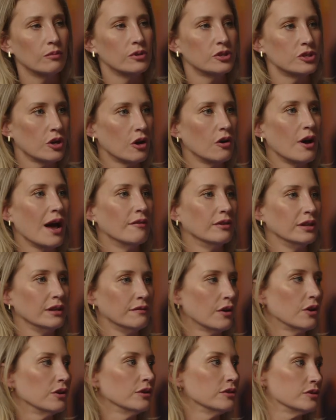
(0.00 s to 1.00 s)
was so heavily
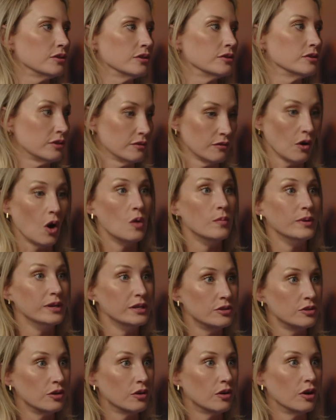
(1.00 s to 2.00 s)
focused on sort of Obi's
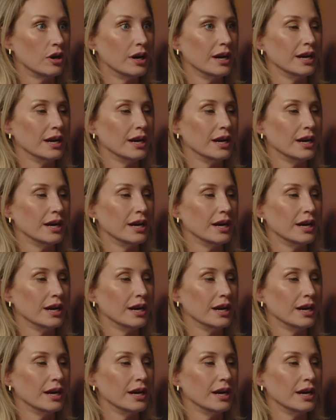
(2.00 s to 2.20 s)
story,